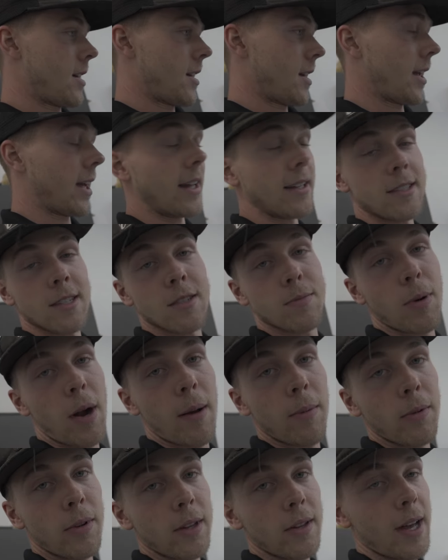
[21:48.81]
yeah, this is
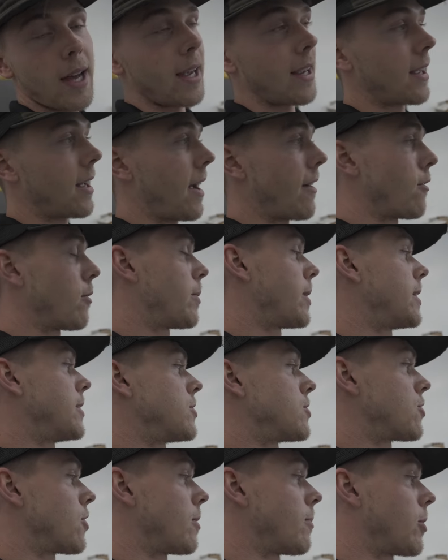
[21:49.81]
probably like
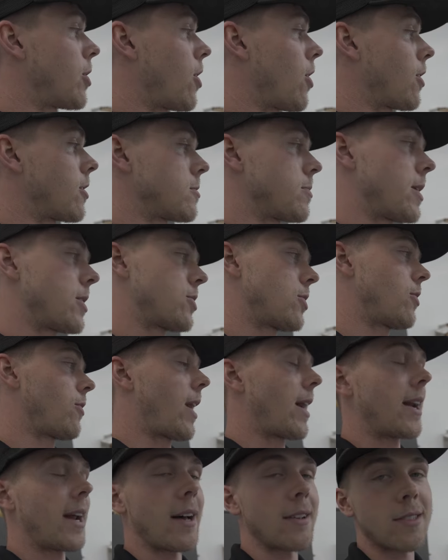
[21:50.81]
everybody's dream car, especially
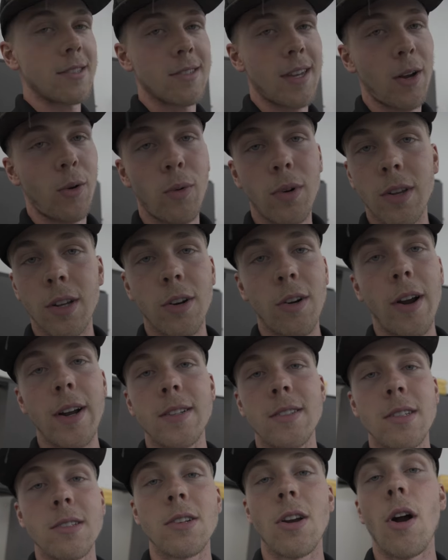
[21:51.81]
right now. This is like one of the
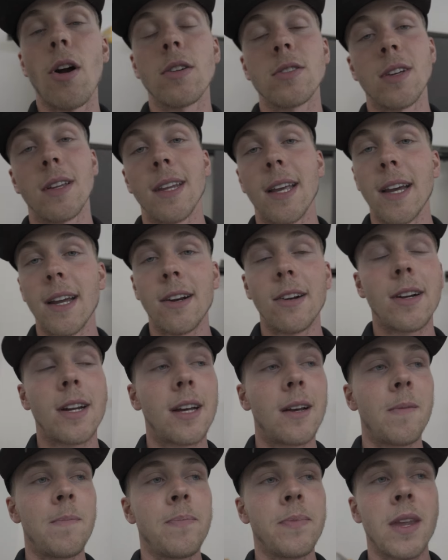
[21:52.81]
craziest cars on the
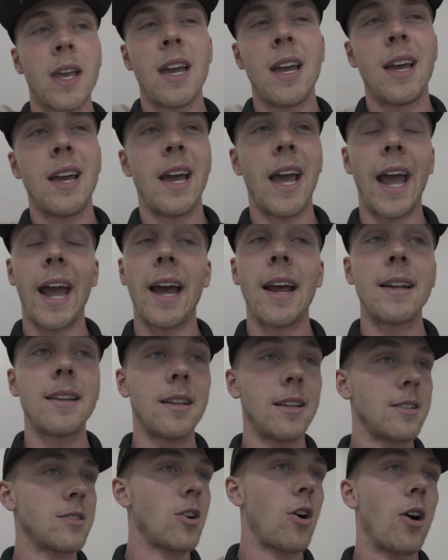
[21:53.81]
internet,
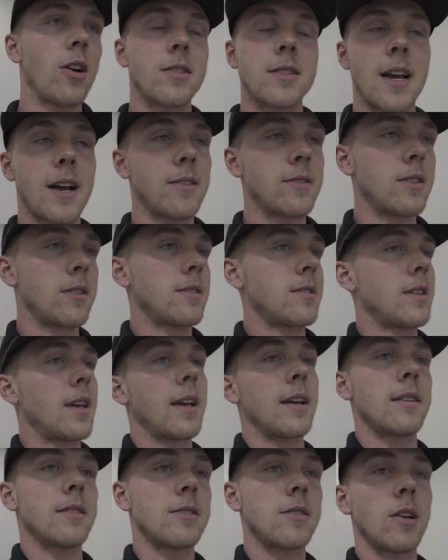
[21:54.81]
and this car sounds
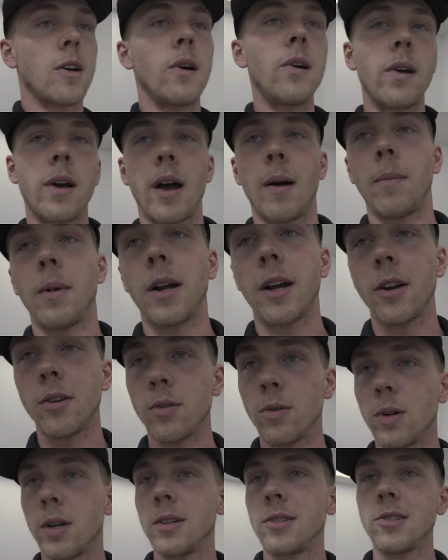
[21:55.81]
insane. So I'm gonna
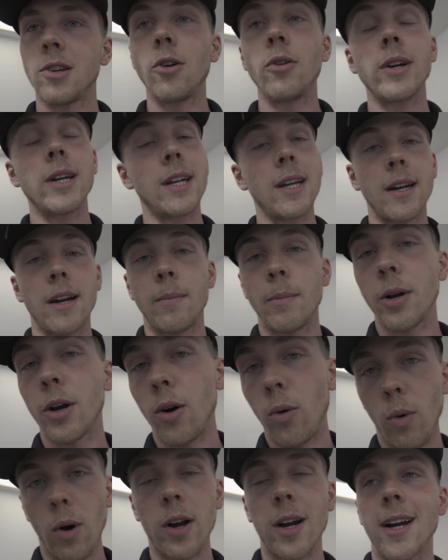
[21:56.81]
go soak it in. I'm gonna
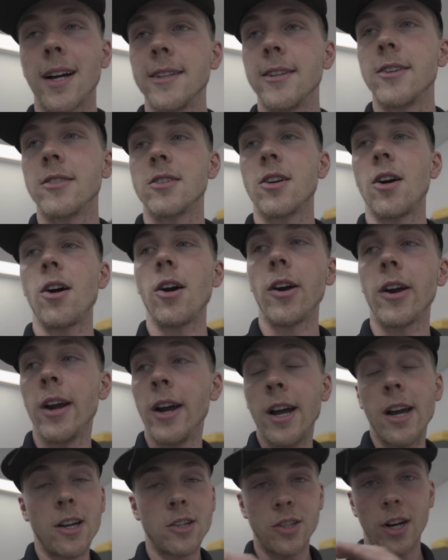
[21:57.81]
go work on this car.
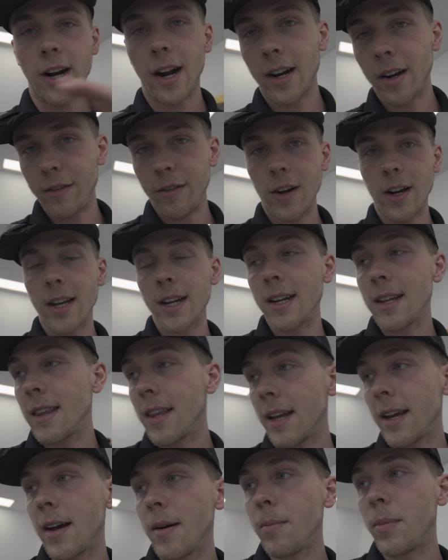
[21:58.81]
Try not to fuck
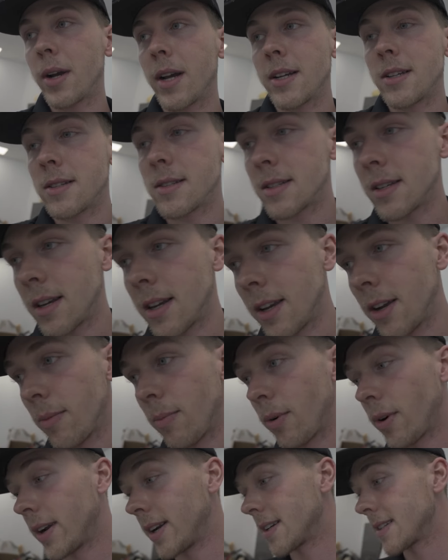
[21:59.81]
anything up because your
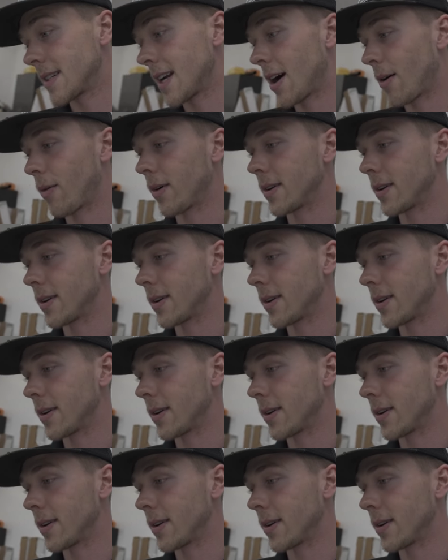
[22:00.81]
boy does not